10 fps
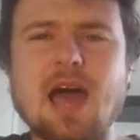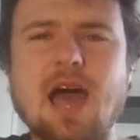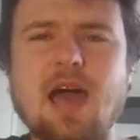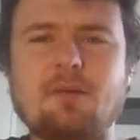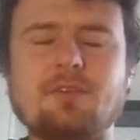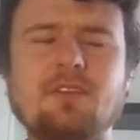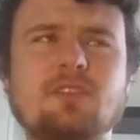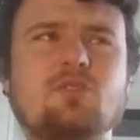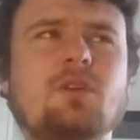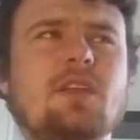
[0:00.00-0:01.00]
I think
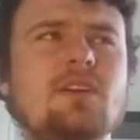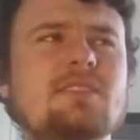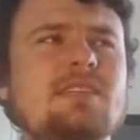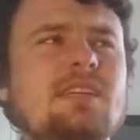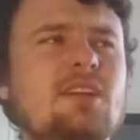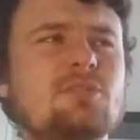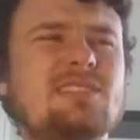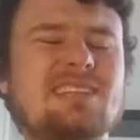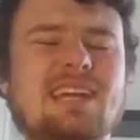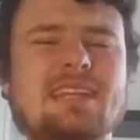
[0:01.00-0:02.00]
in 2019 I was
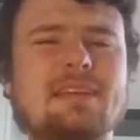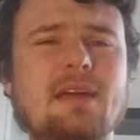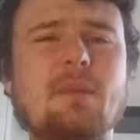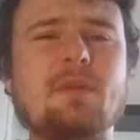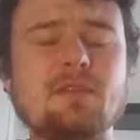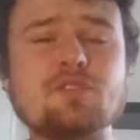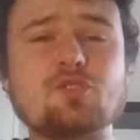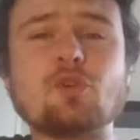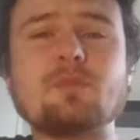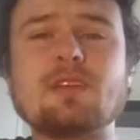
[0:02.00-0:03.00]
still getting a bit of
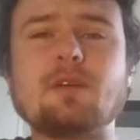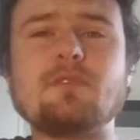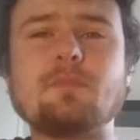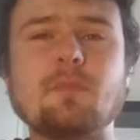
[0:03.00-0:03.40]
enjoyment out of it,